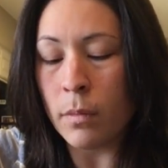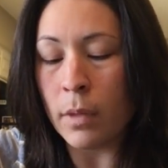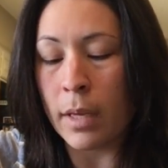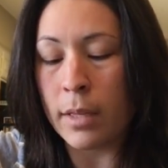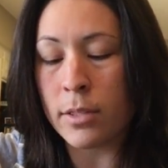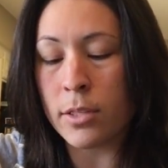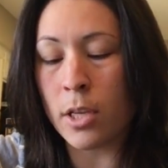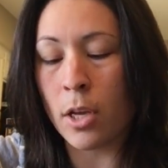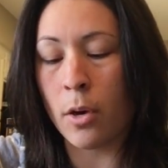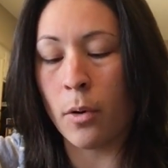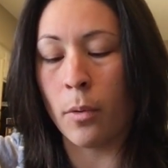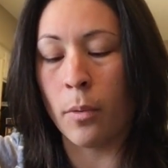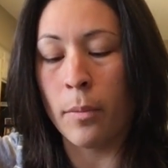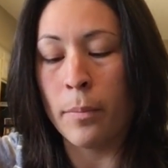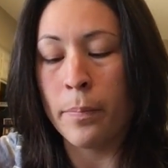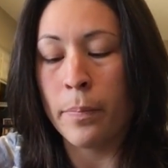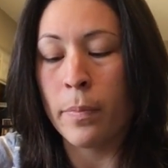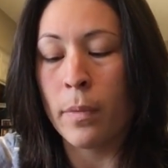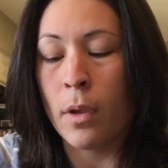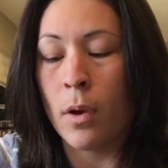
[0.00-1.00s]
And so
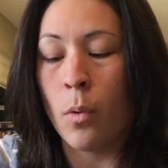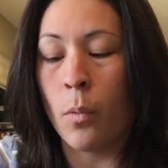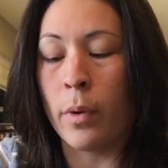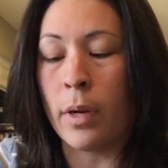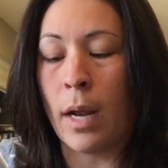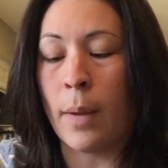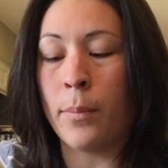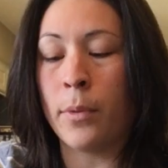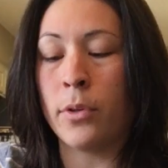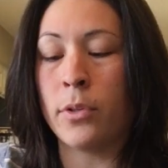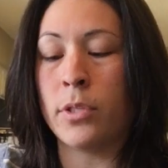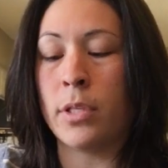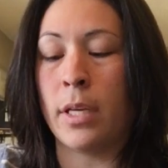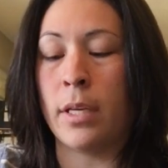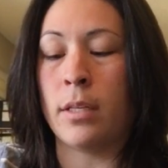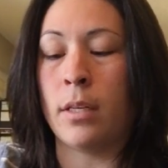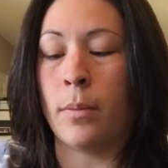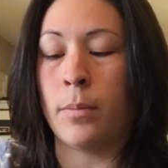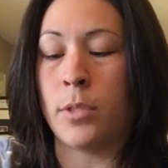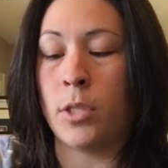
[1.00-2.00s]
what I'm going to
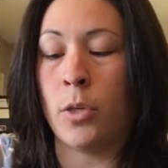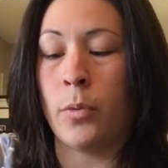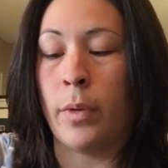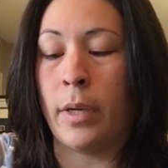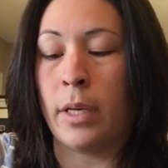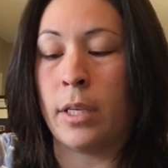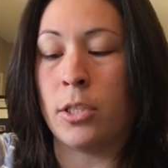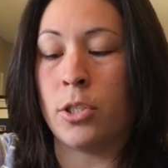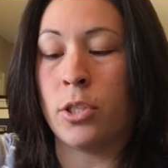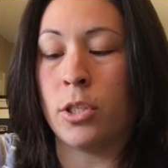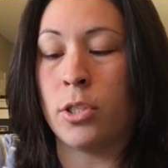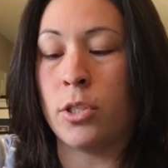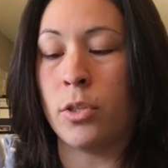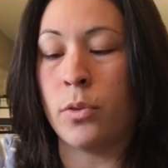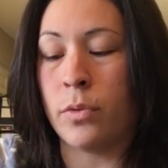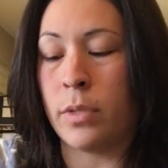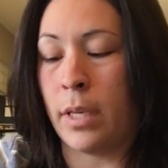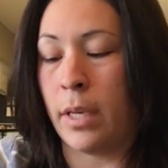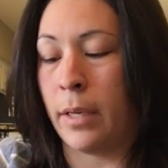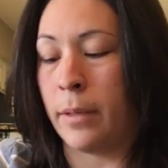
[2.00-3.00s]
end up doing is just
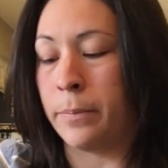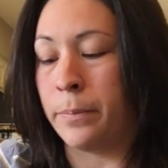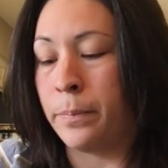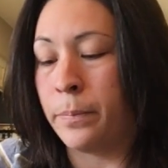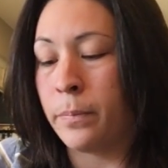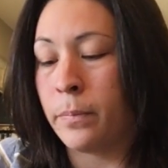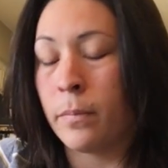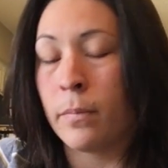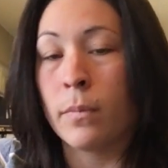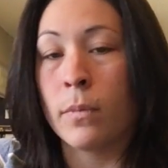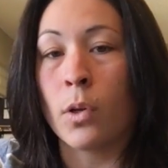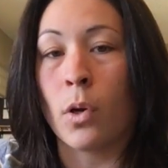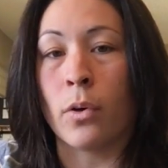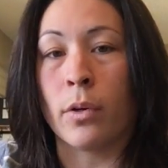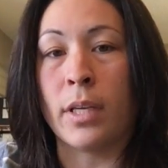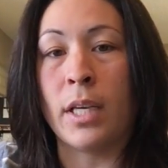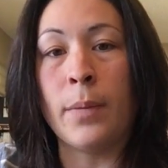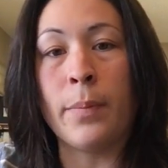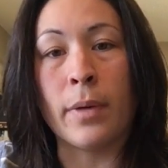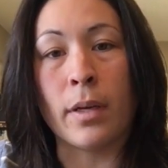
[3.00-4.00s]
using or
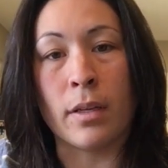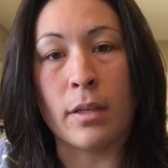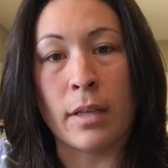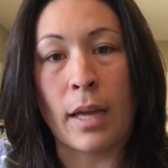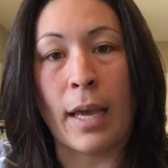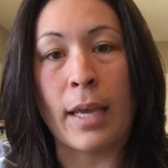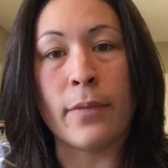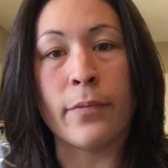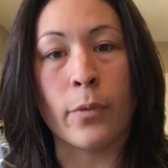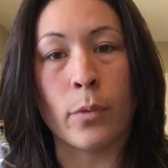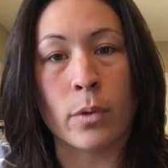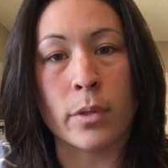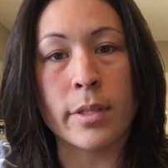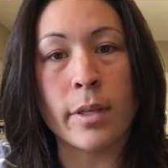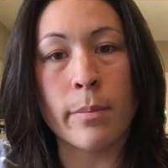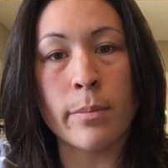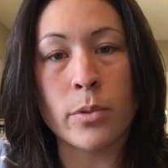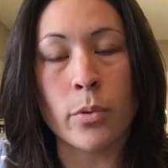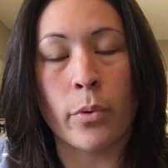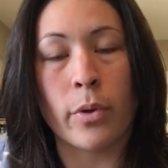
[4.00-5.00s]
keeping a knife or
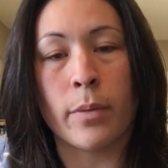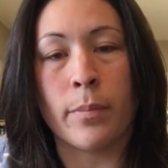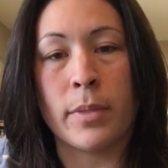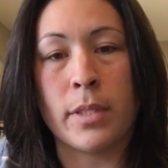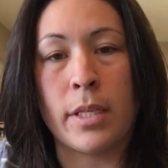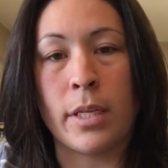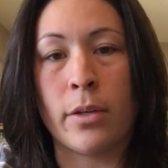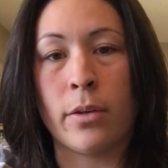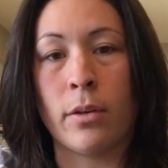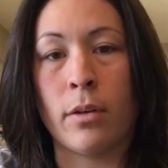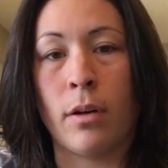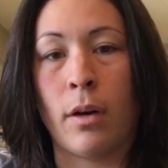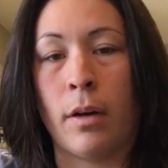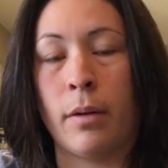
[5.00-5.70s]
some sort of material,